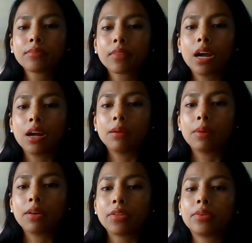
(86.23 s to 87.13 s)

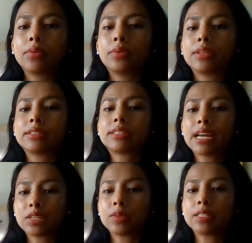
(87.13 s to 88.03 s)
although this
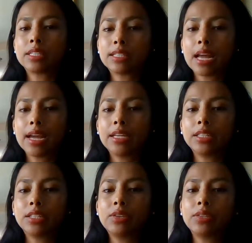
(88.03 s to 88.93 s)
test was
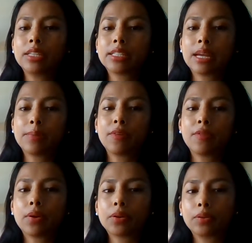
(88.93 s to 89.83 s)
designed using a sample of
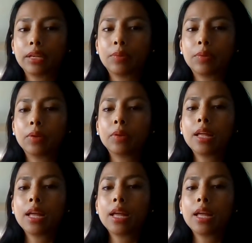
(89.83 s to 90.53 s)
monolingual